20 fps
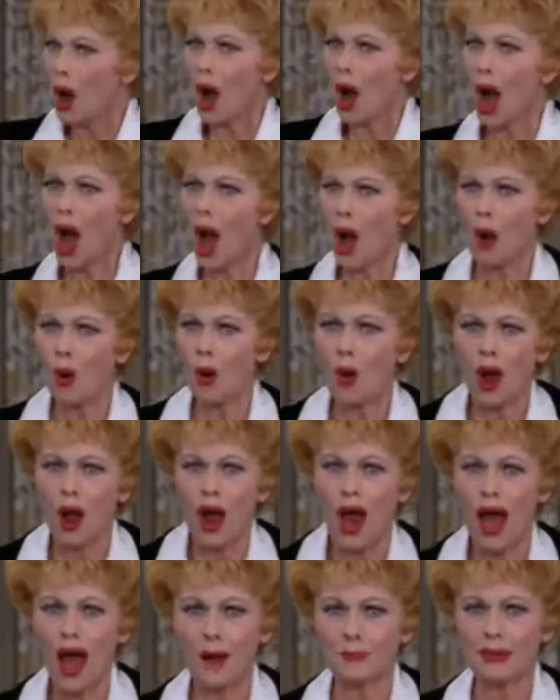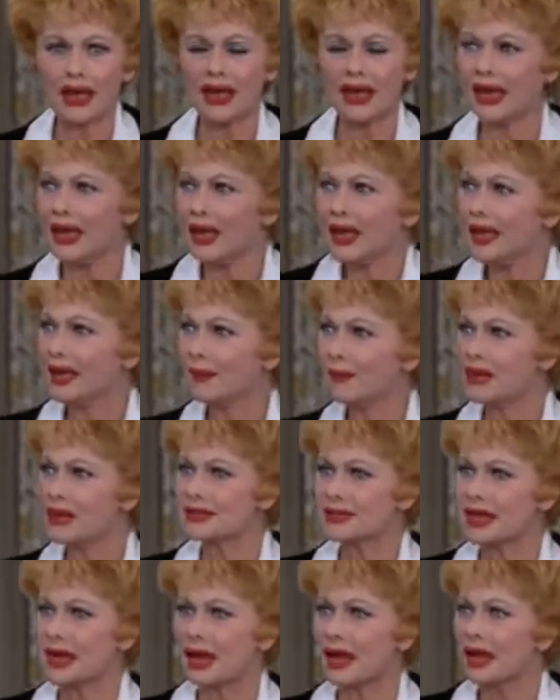Oh, uh, it was,
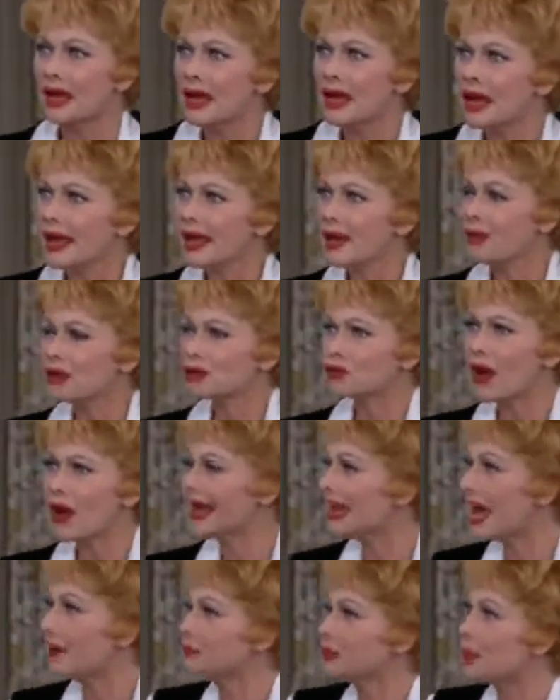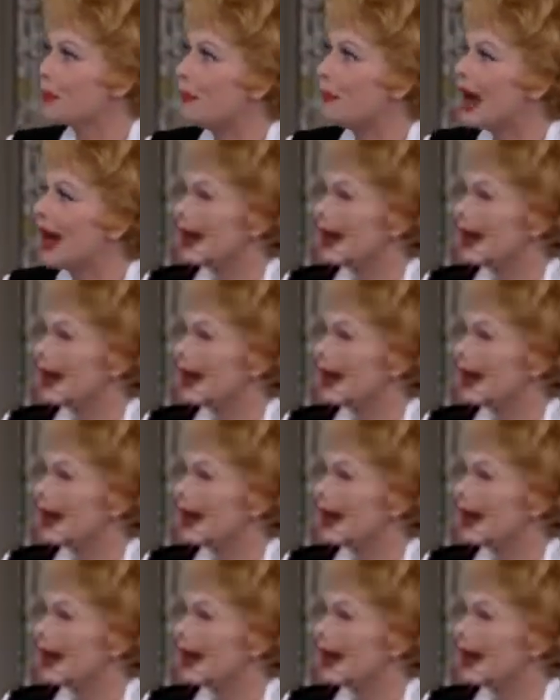uh, it was right after the